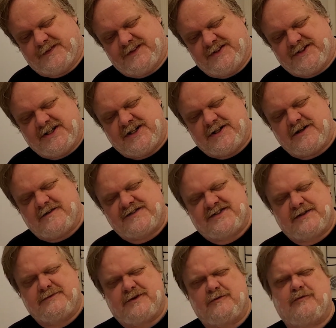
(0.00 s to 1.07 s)
Shake off
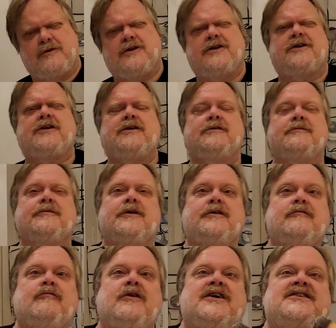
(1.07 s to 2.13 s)
some of the water
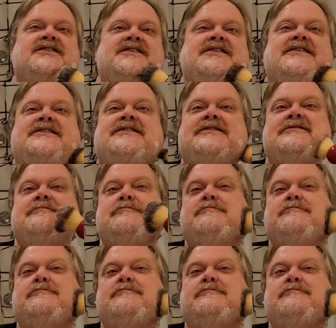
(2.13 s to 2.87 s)
and watch this.